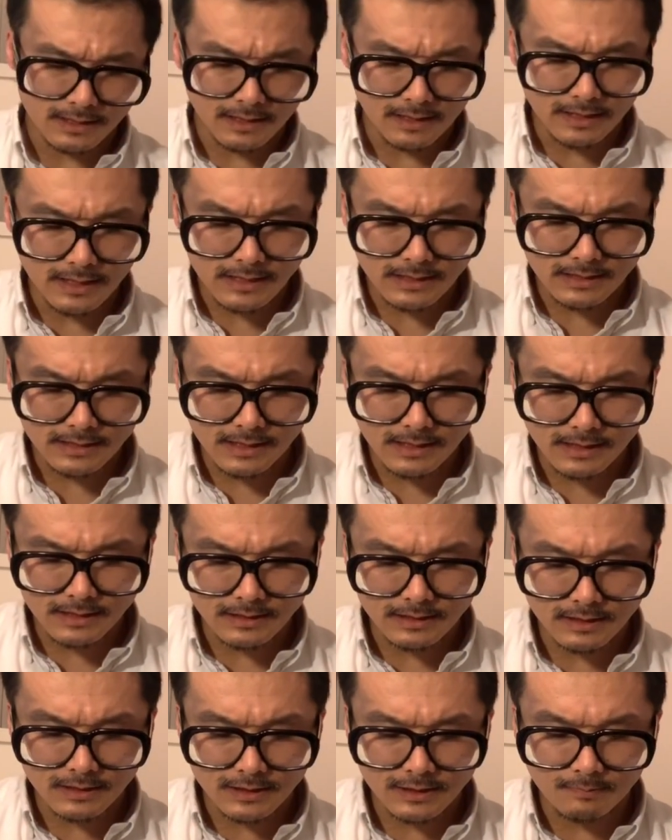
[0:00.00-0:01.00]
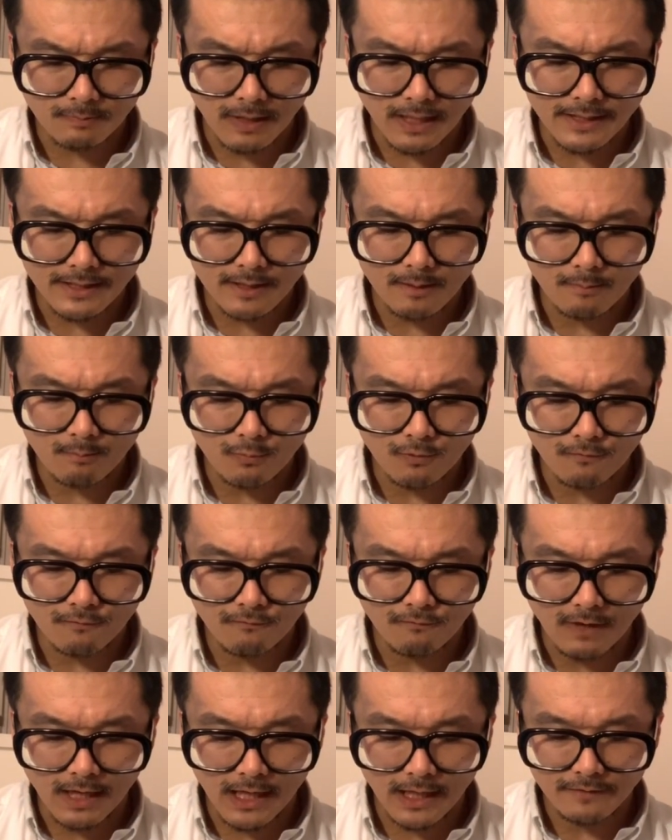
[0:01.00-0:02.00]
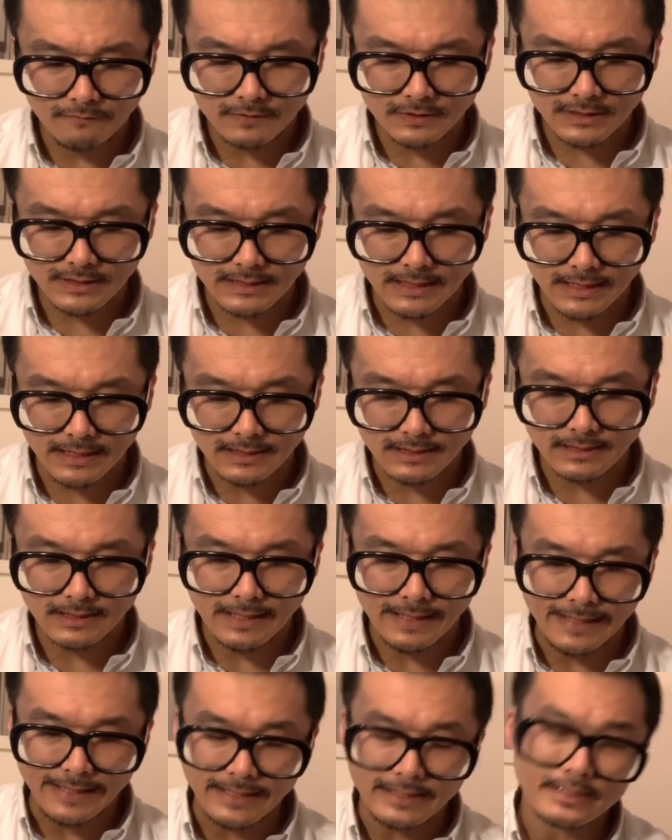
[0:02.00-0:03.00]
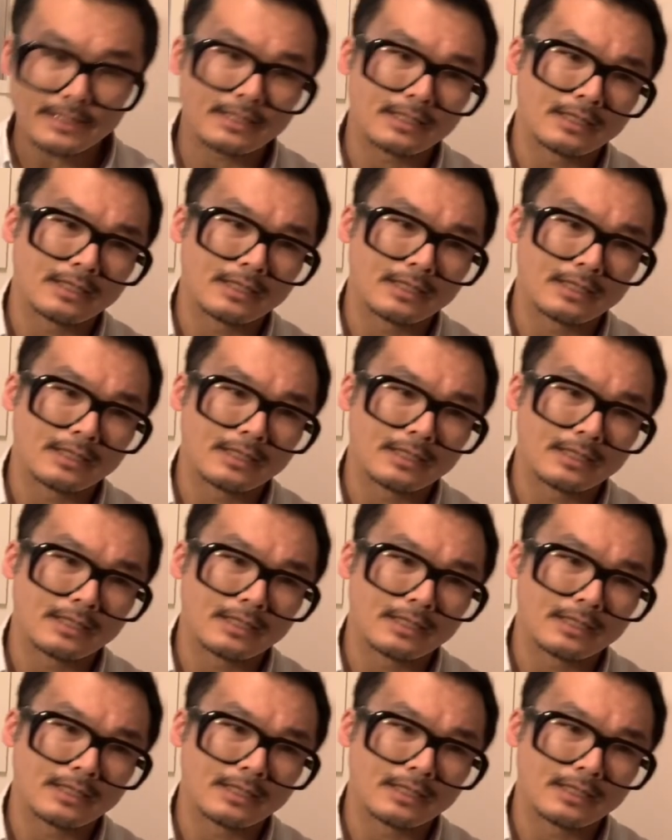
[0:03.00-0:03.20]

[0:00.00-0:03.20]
this is spy number 568,